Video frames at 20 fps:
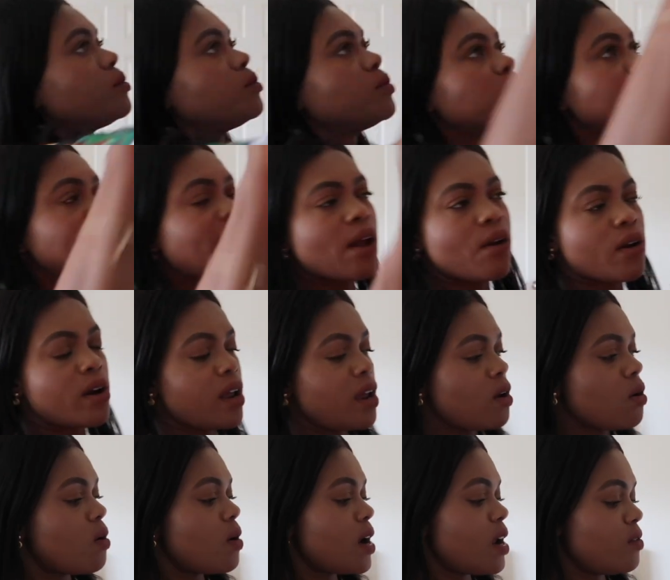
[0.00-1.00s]
Saturday
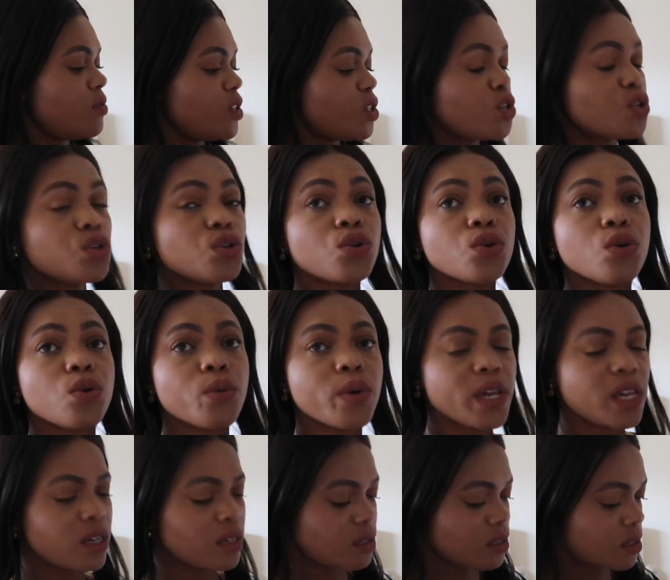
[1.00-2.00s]
or every 2
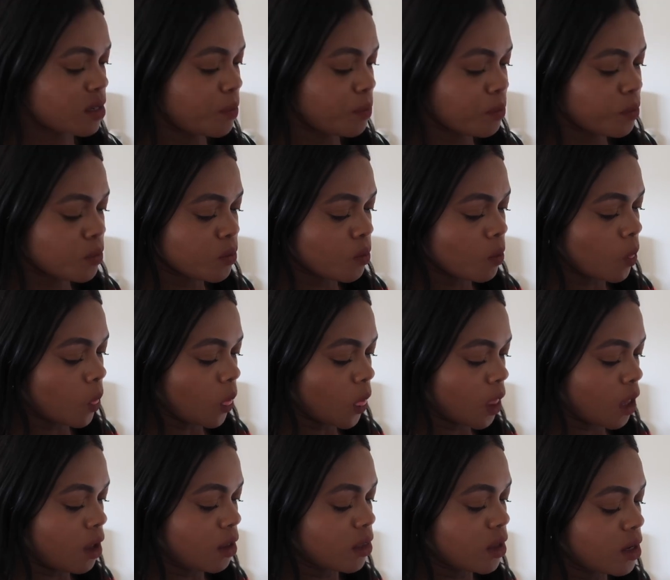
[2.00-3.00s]
weeks.
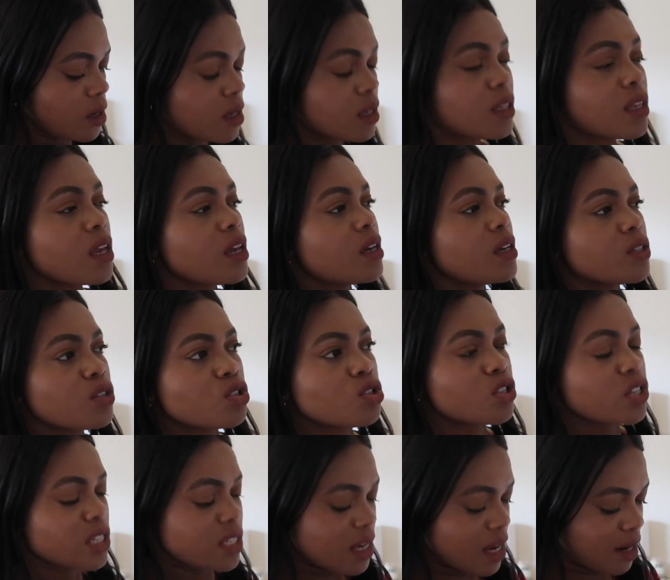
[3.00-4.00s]
The good thing is
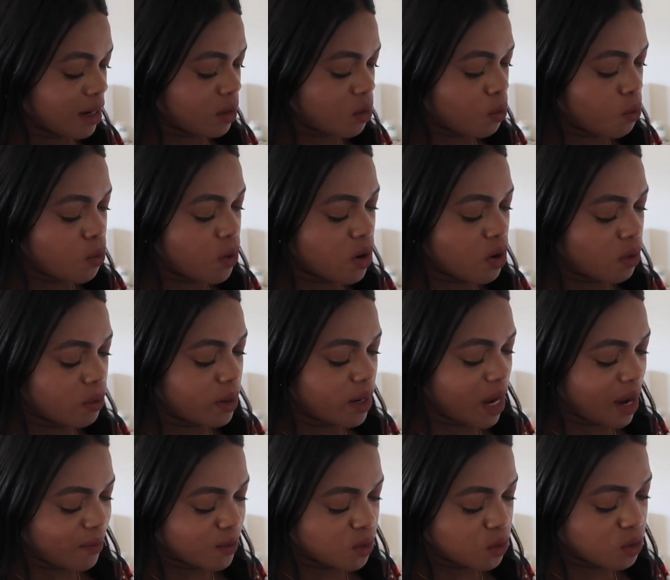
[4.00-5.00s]
just like we don't really
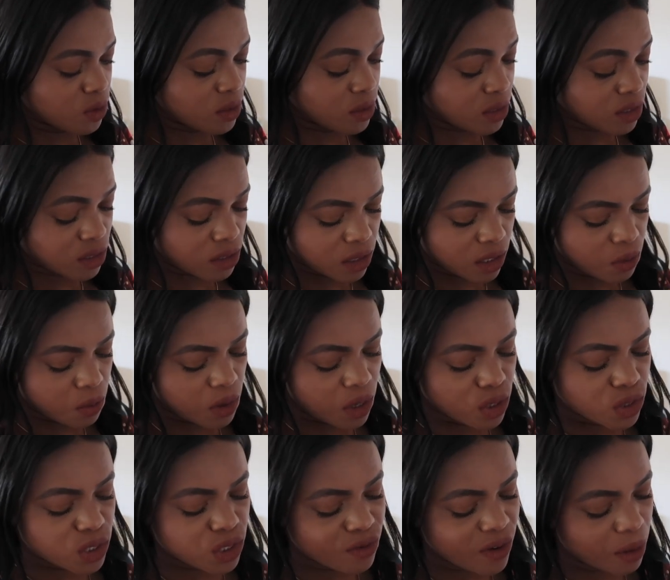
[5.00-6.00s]
have to go to the city. We
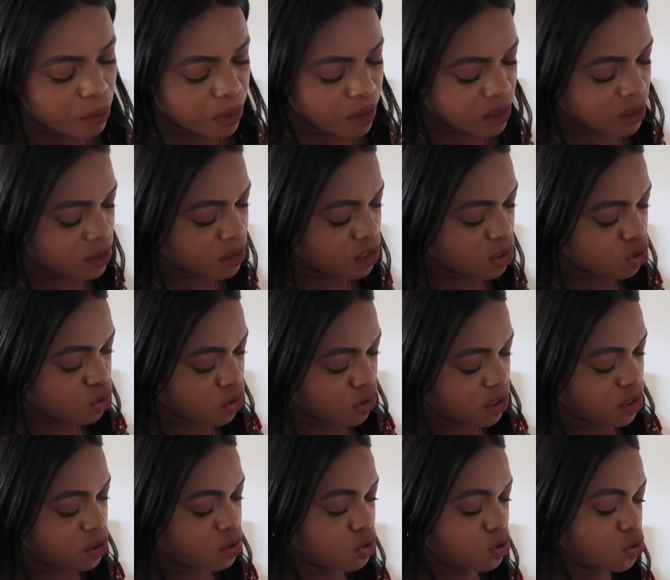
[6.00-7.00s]
could just find places in
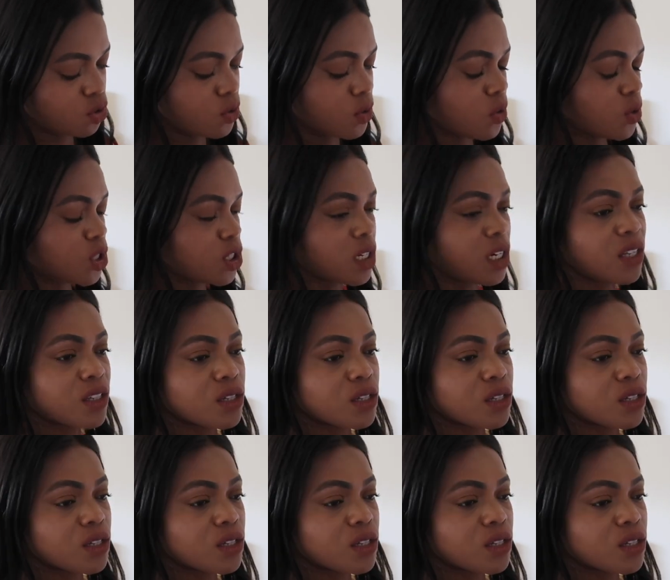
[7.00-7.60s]
Jersey to shoot because she lives